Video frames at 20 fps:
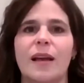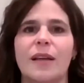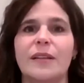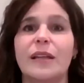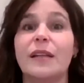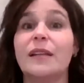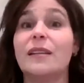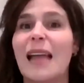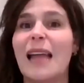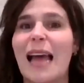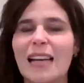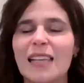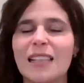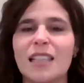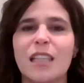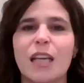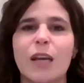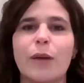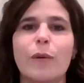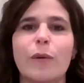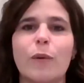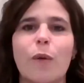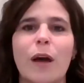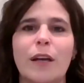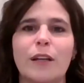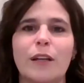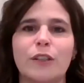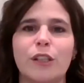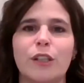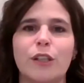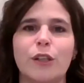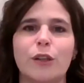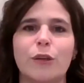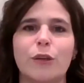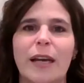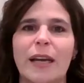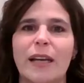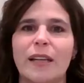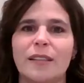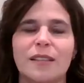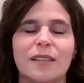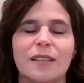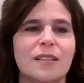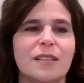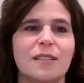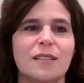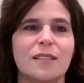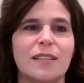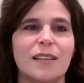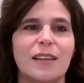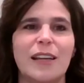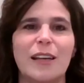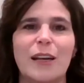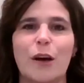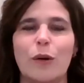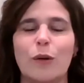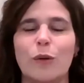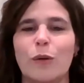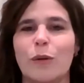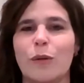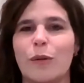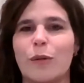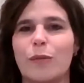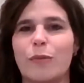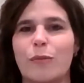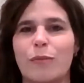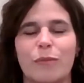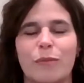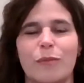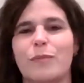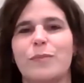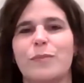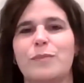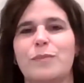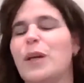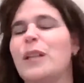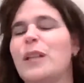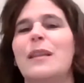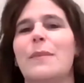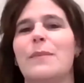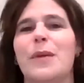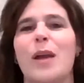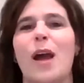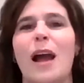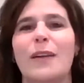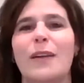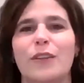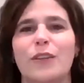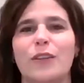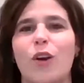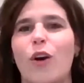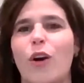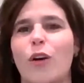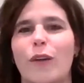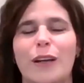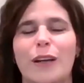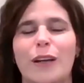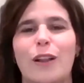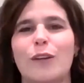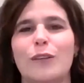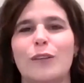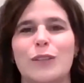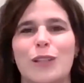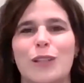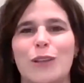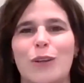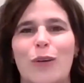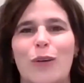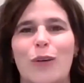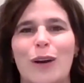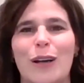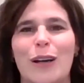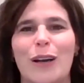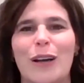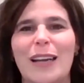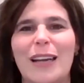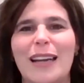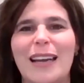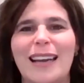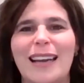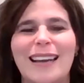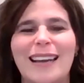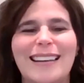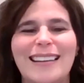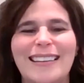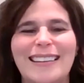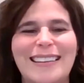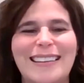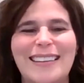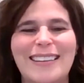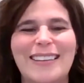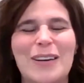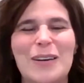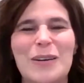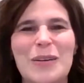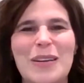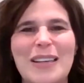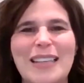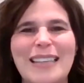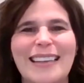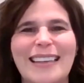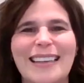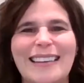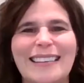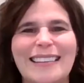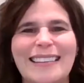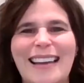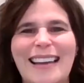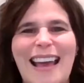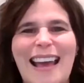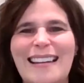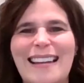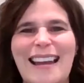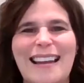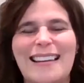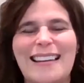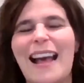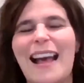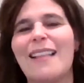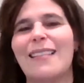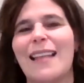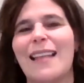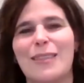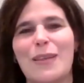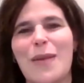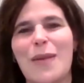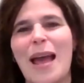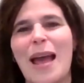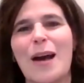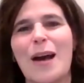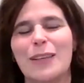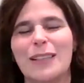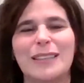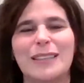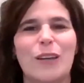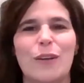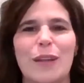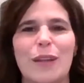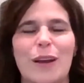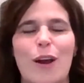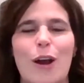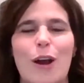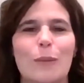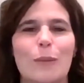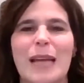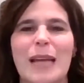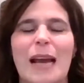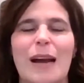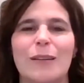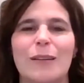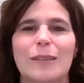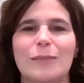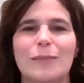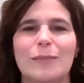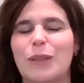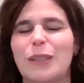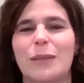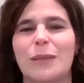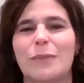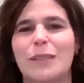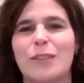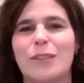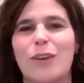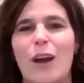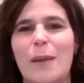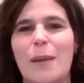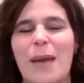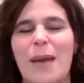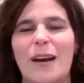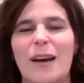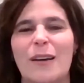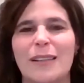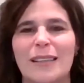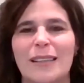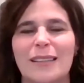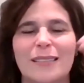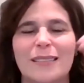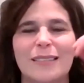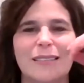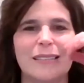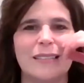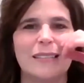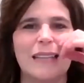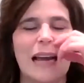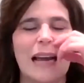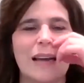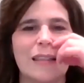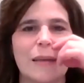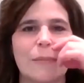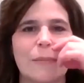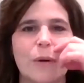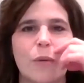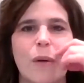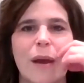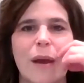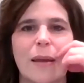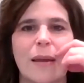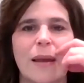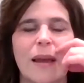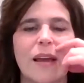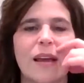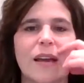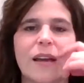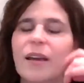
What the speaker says: the last thing we want to do is, put them behind the door and close the door, and not let them out until they calm down, put them in timeout and lock them away.